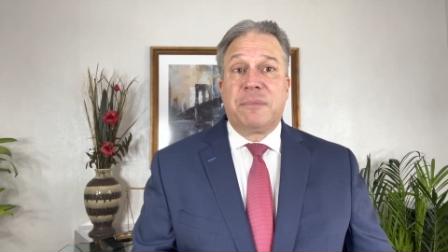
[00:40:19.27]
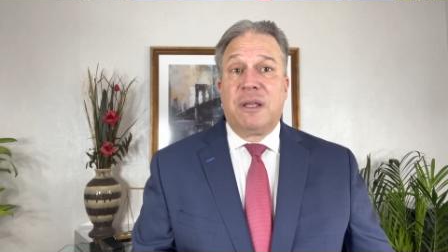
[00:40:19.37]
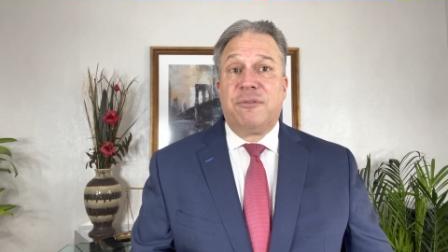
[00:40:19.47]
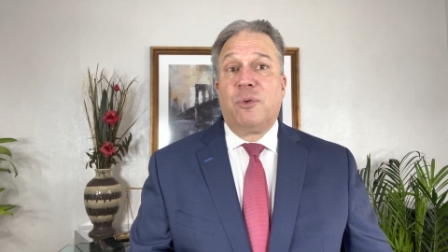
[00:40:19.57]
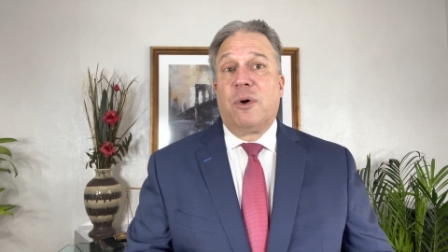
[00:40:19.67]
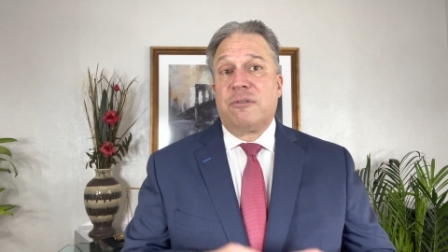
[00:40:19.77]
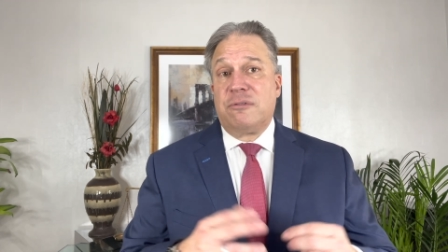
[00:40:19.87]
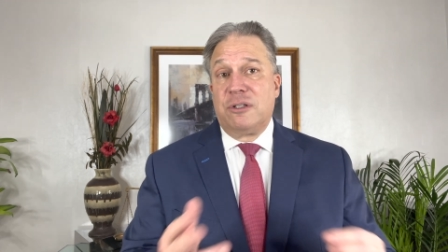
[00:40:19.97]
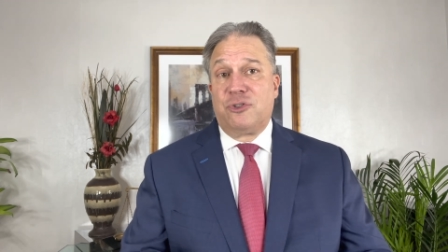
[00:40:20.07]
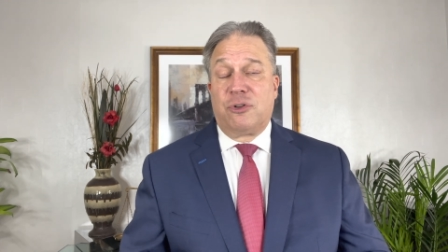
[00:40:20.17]
If you work for
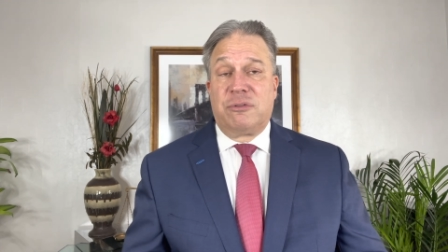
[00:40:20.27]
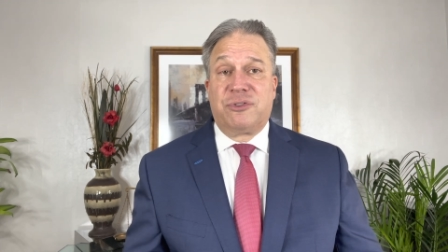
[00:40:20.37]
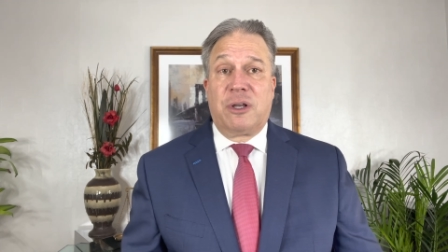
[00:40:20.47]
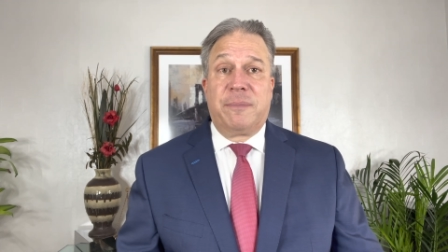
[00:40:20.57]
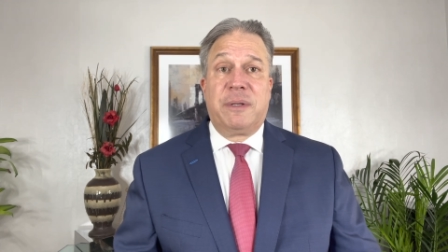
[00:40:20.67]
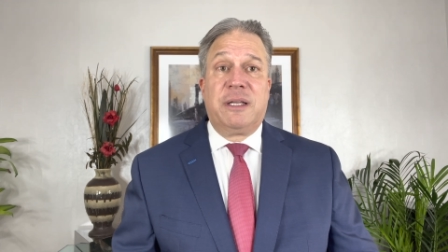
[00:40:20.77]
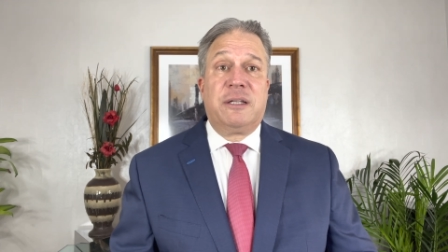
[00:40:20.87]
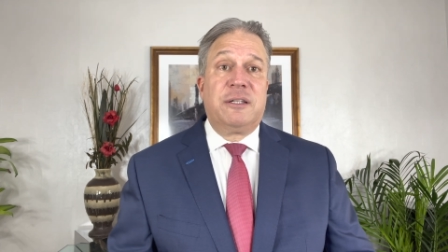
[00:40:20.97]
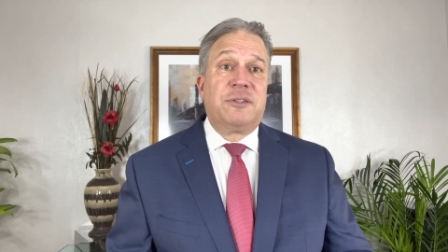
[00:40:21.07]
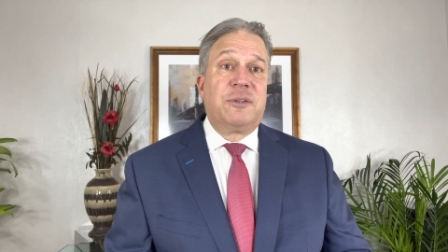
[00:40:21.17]
an insurance company
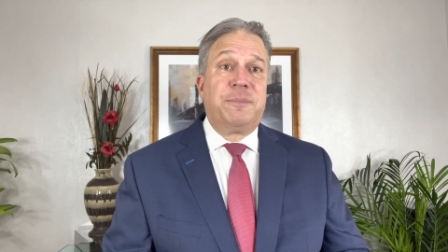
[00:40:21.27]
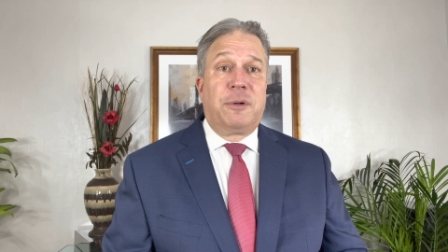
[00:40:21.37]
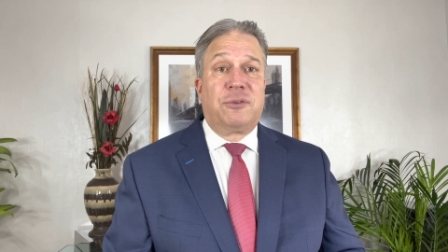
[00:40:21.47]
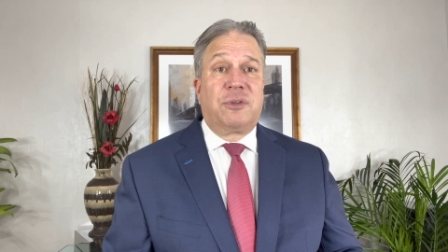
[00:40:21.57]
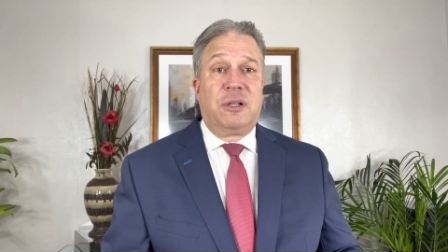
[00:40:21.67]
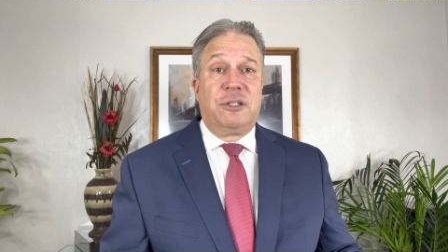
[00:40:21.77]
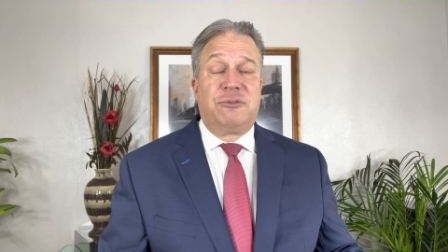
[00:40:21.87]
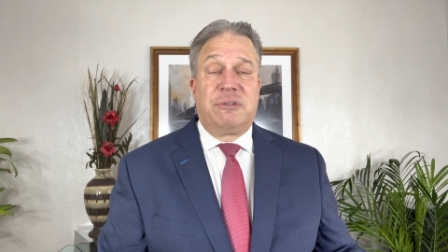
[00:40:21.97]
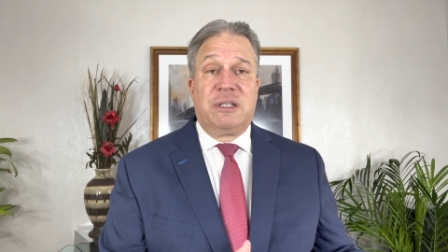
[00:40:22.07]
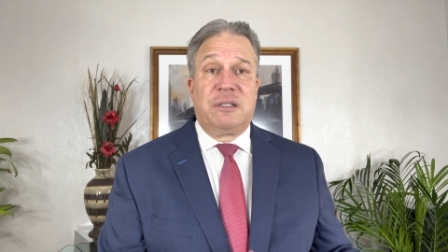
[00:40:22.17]
and it's a personal
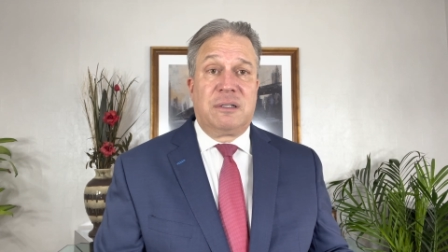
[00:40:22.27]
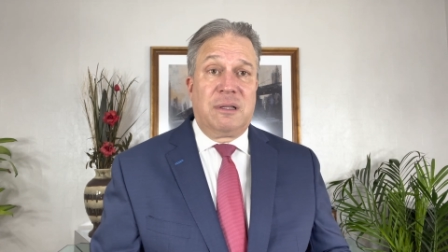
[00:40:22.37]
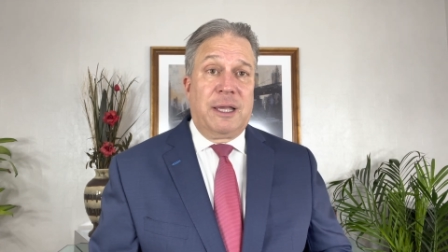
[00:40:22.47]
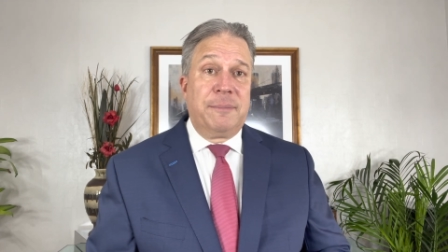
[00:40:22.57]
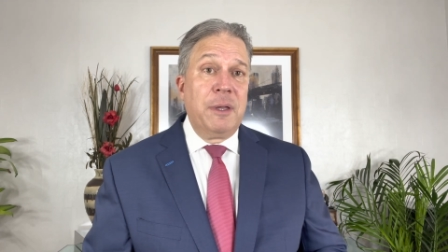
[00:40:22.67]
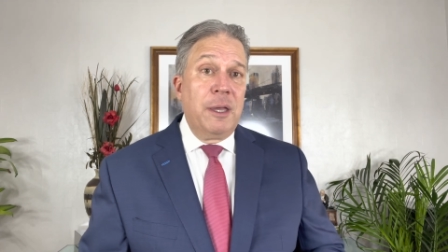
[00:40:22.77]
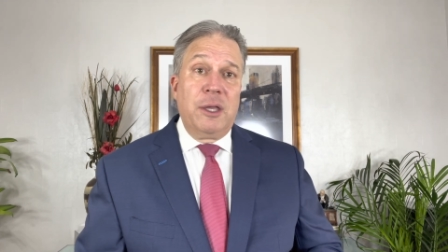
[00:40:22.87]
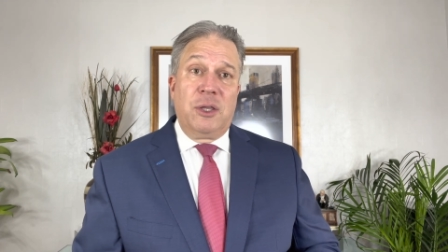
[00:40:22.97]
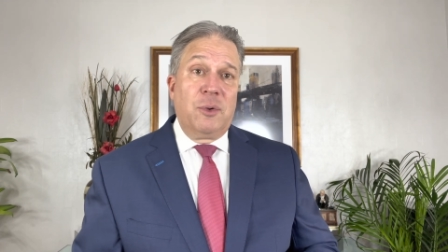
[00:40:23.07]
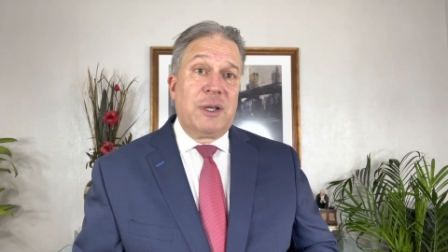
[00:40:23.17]
injury claim,
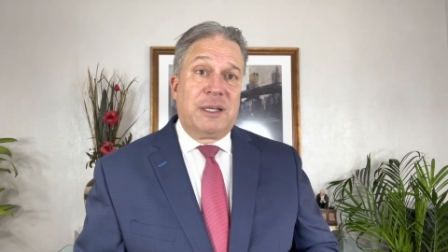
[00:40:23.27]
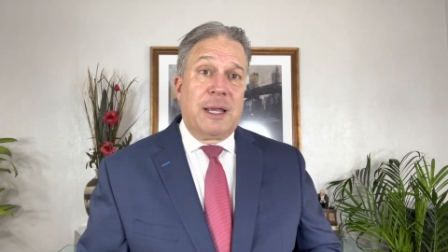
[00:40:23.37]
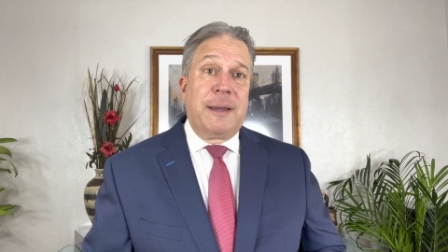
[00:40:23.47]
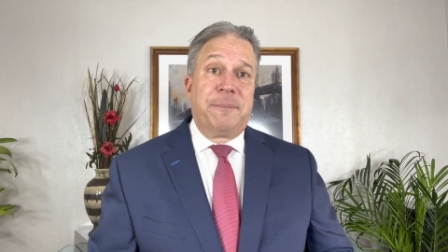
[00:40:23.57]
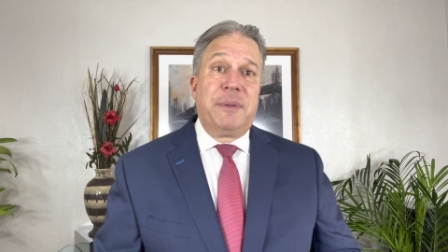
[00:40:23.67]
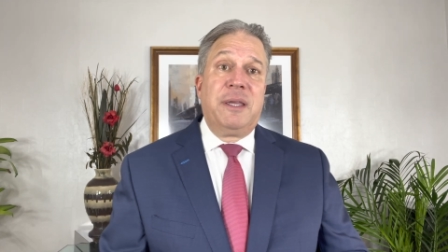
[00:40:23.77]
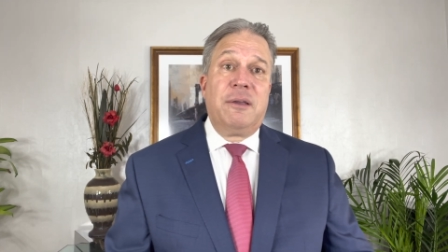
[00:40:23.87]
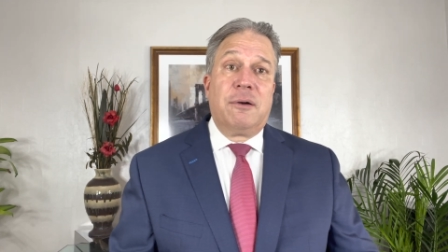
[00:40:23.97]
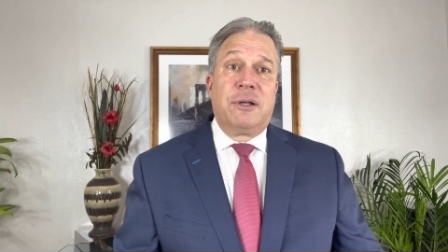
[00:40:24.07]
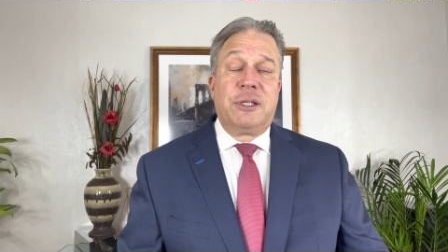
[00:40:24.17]
you cannot be
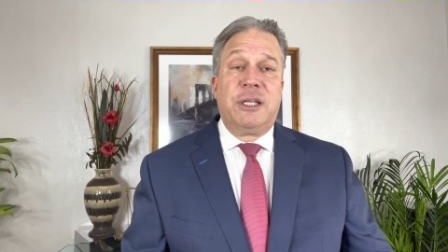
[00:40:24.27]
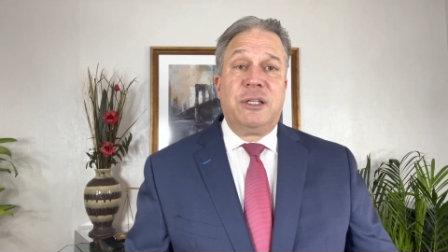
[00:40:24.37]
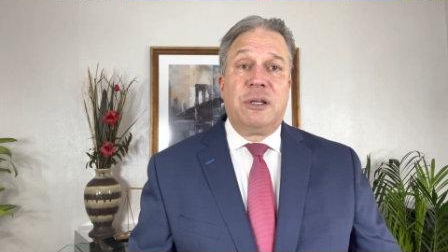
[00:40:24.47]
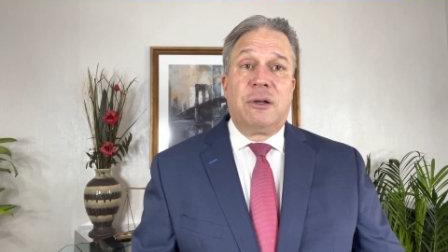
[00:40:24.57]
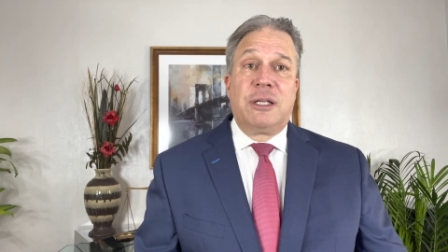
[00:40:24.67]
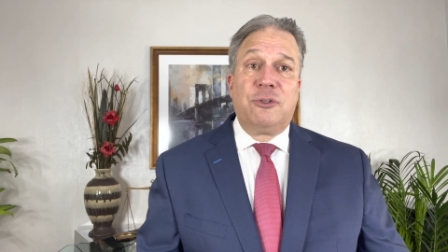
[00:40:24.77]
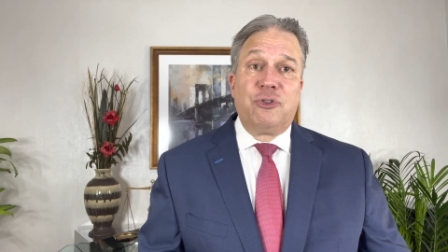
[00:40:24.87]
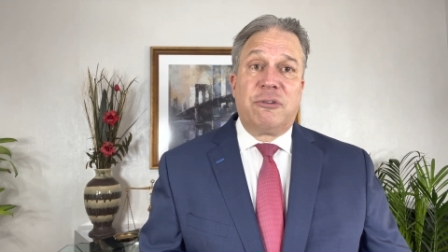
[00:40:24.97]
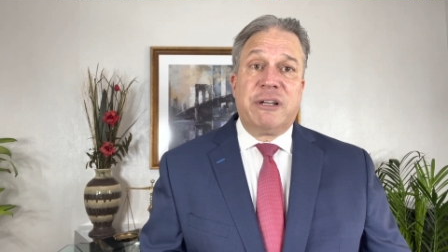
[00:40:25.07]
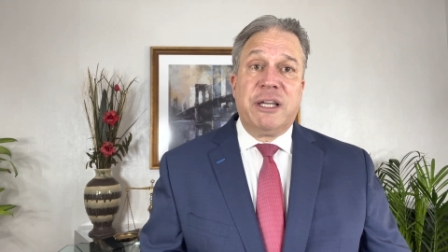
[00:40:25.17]
on a
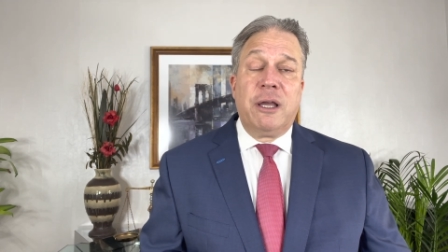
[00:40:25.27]
jury.